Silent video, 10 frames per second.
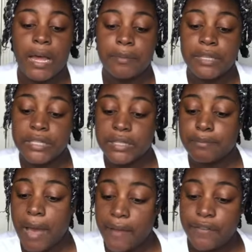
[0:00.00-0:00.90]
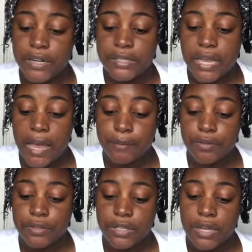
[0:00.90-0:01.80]
This is my first time
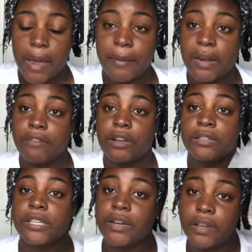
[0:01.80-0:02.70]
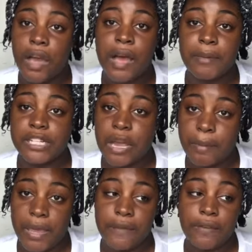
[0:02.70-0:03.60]
using it. I'm not even gonna tell y'all how much I
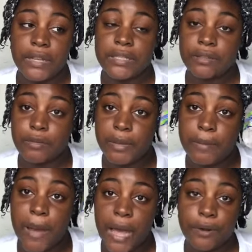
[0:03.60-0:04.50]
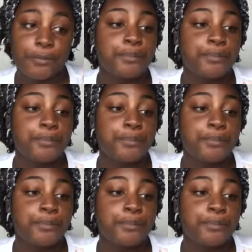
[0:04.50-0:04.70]
paid for this little bitty bottle.